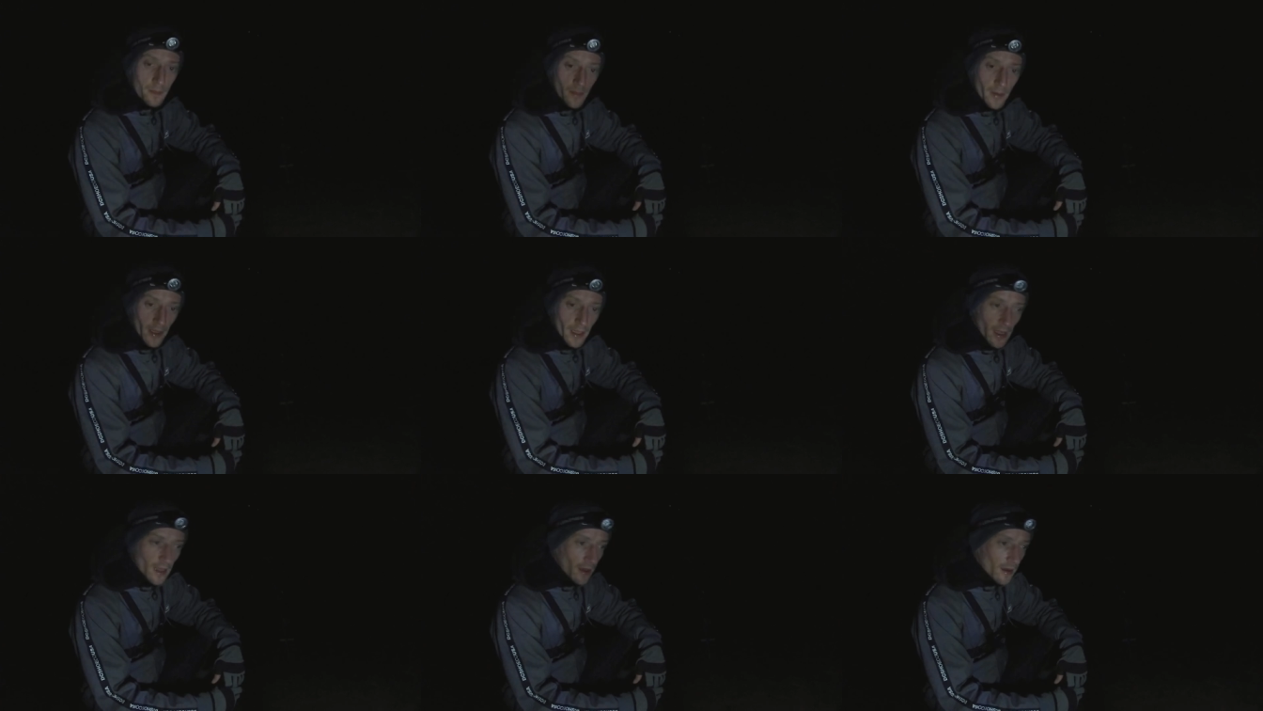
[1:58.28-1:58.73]

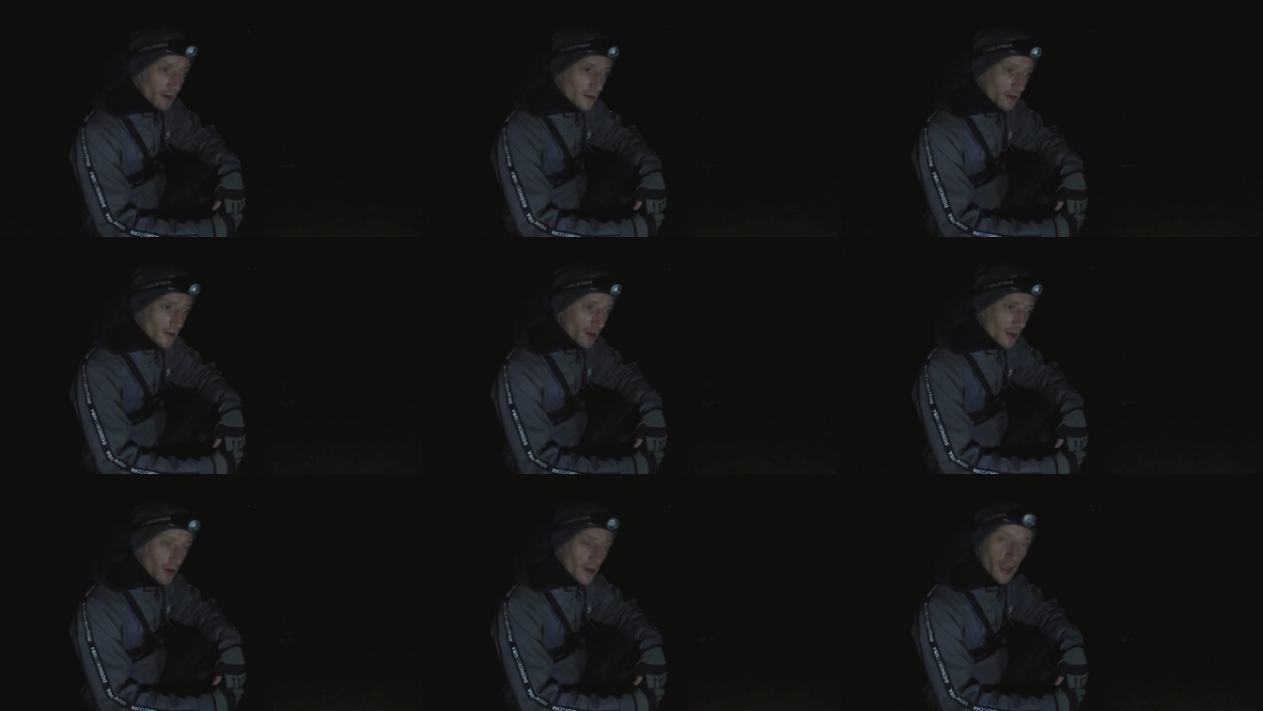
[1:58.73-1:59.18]
but yeah,
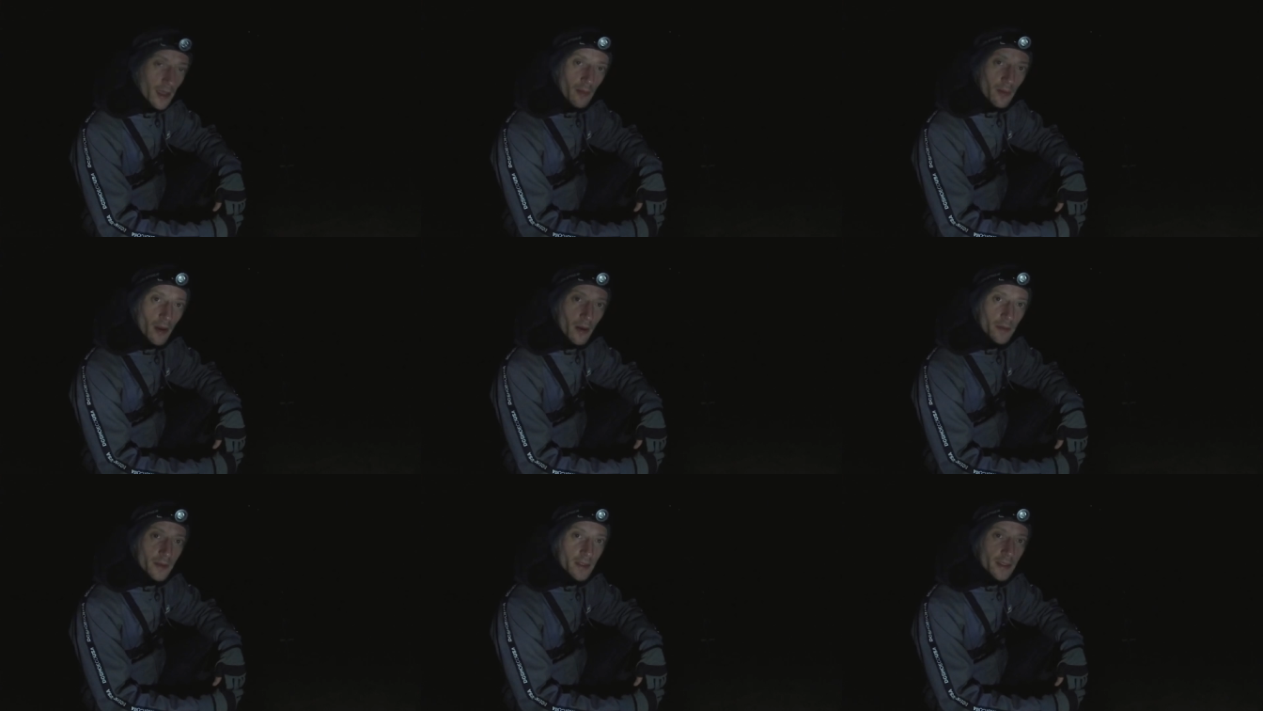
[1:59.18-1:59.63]
I'll keep
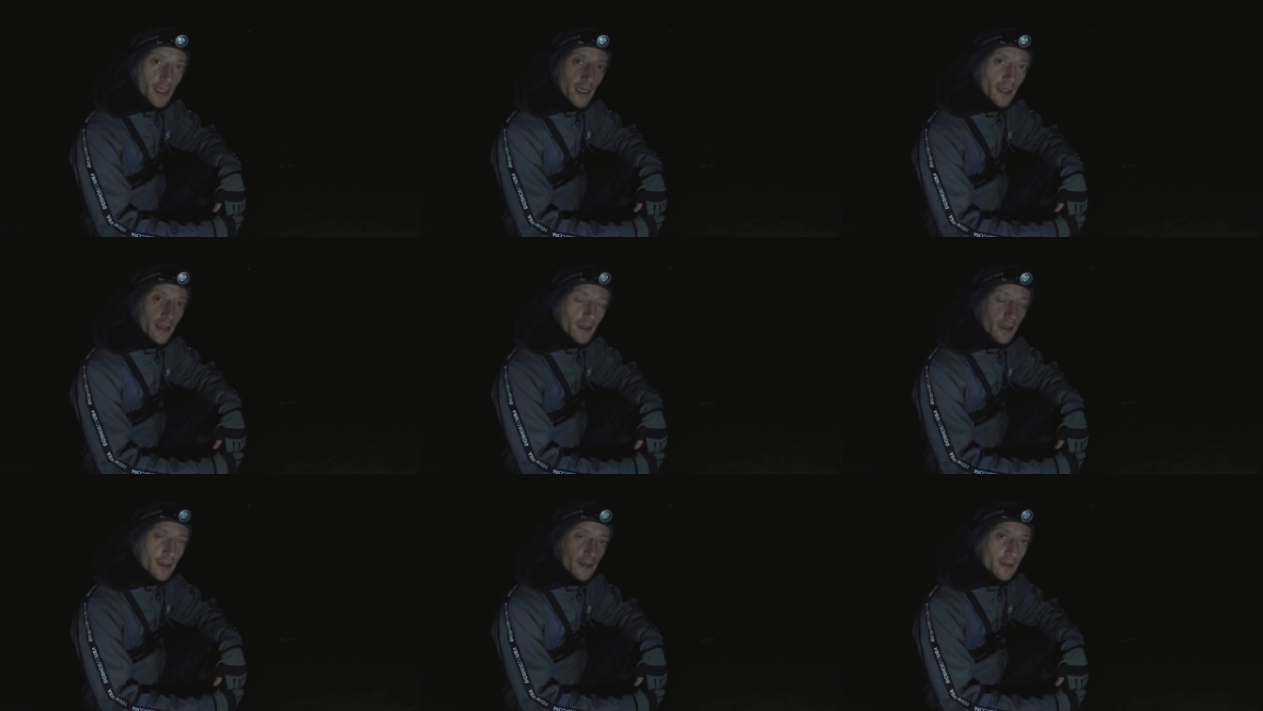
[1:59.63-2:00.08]
you up to
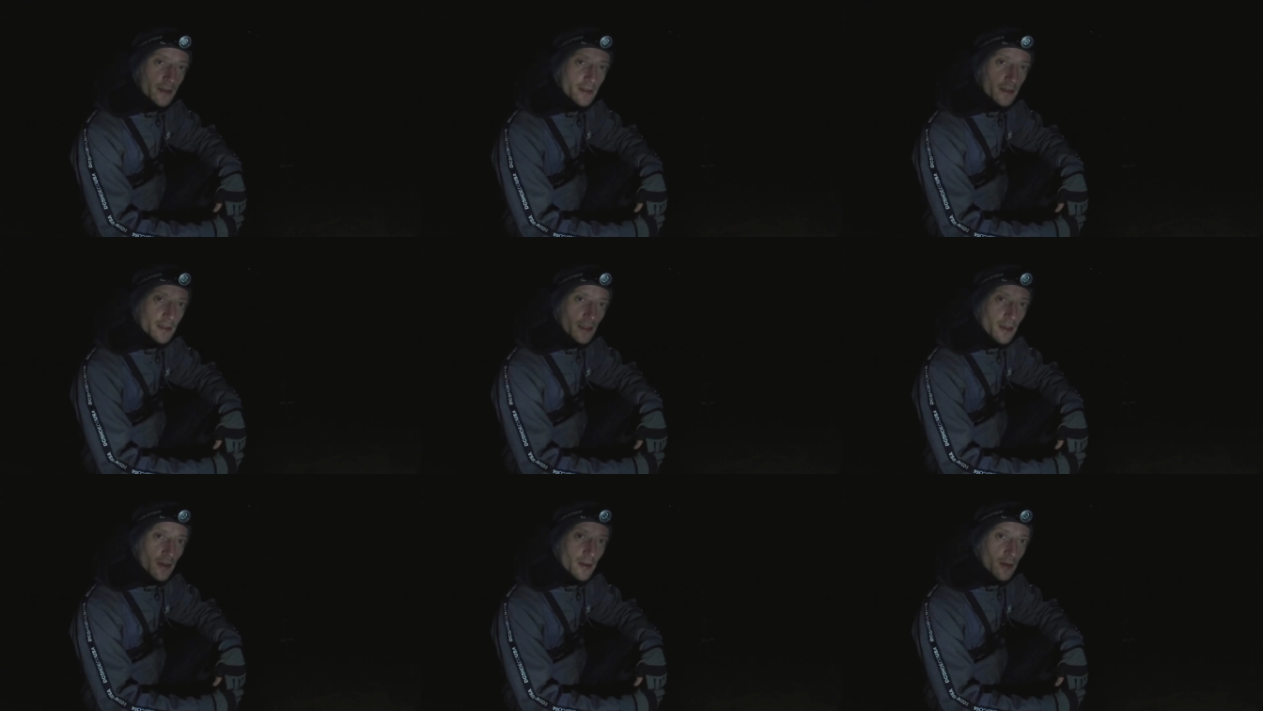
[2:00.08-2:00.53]
date.
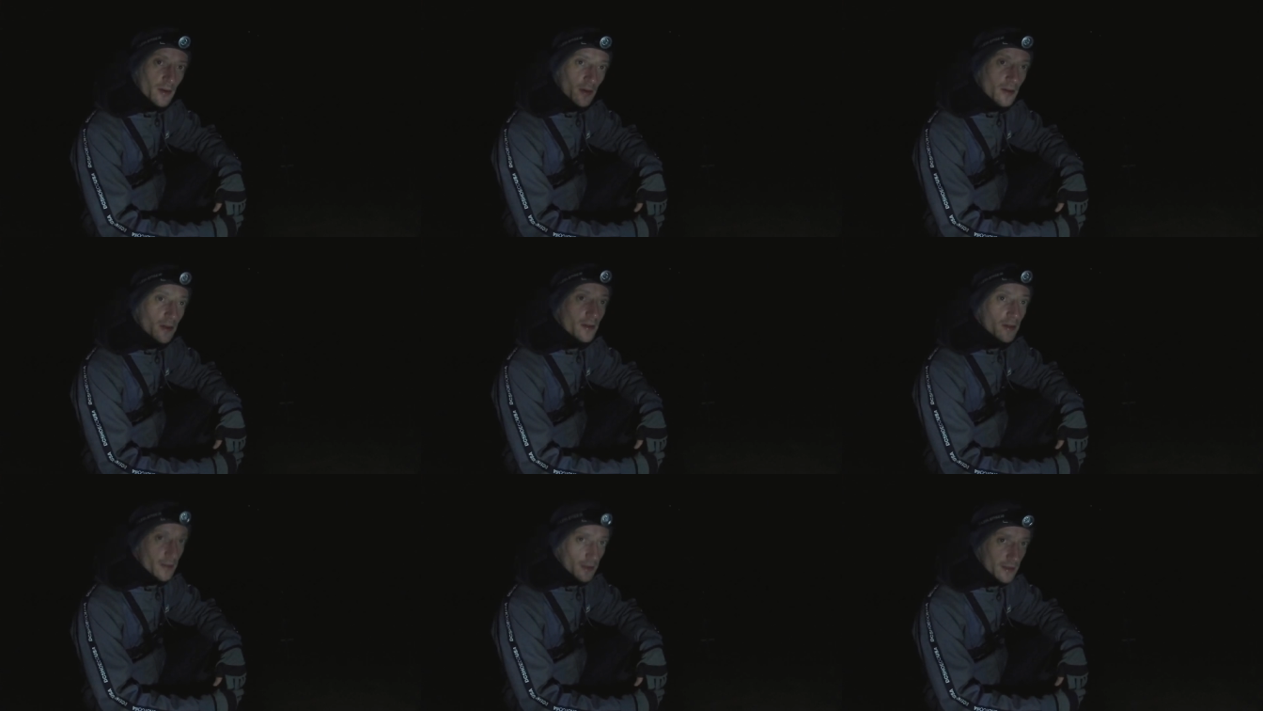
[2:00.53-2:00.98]
So
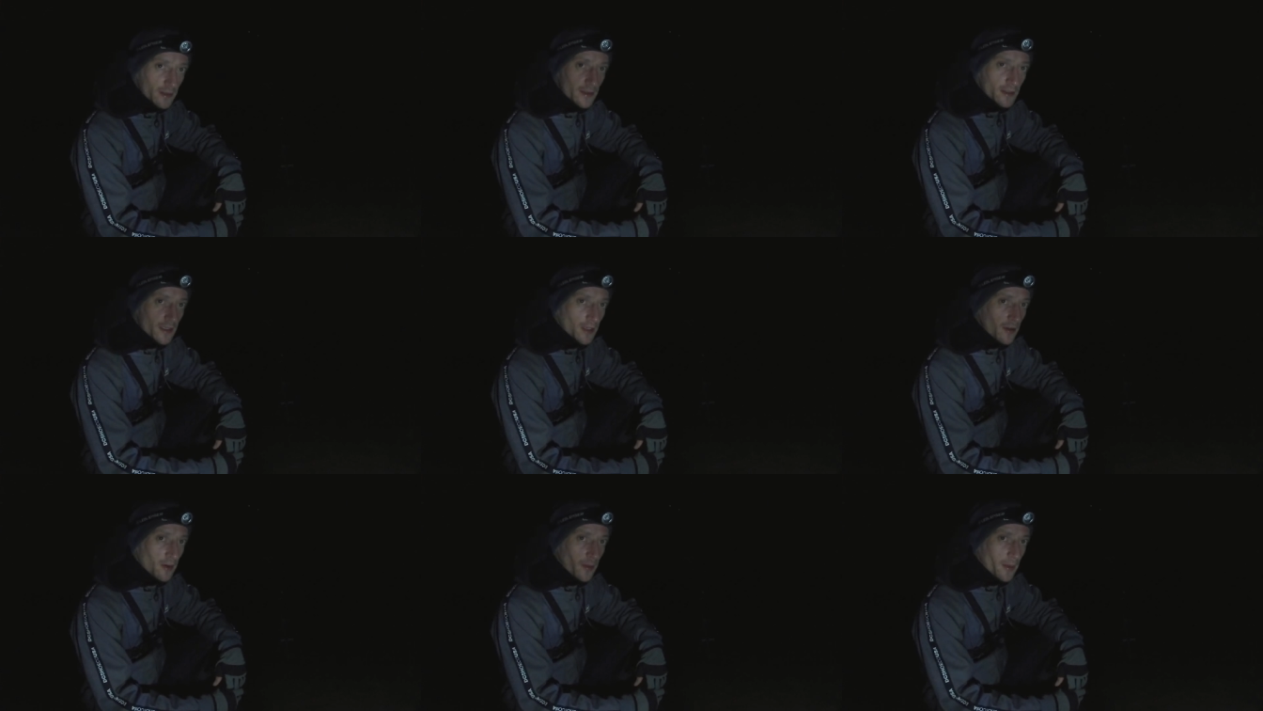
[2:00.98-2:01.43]

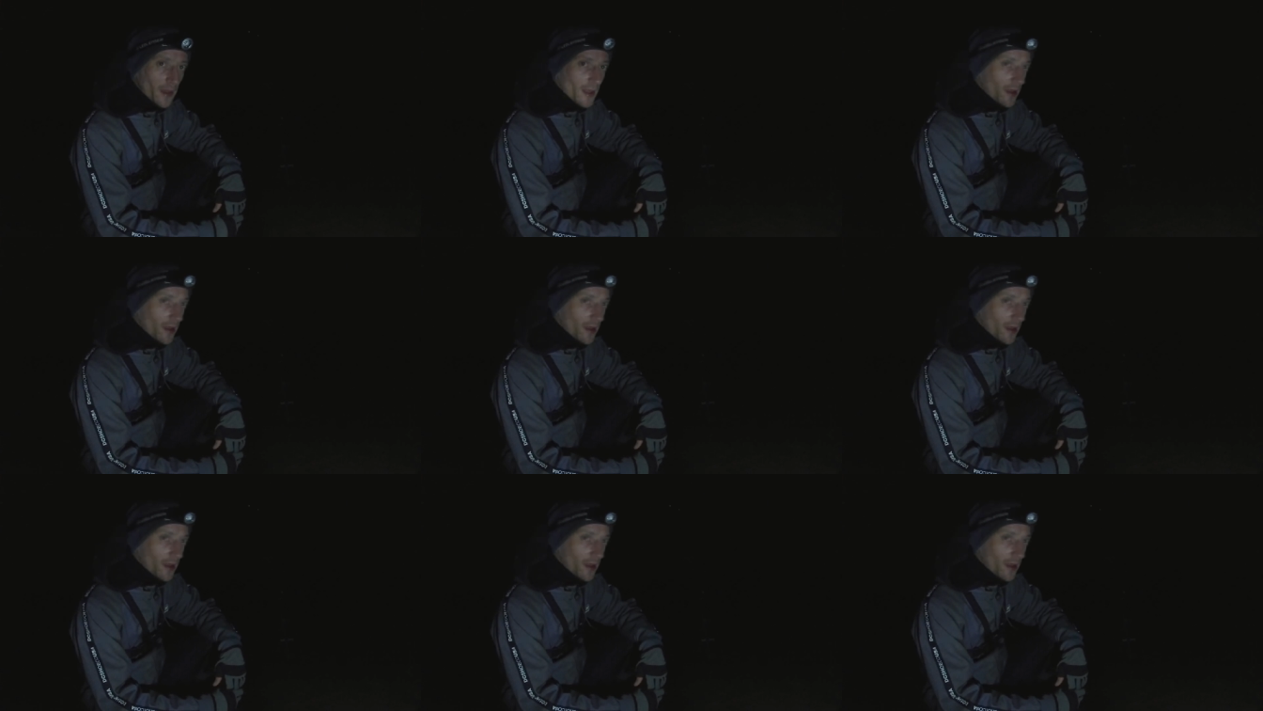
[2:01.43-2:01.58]
see you in a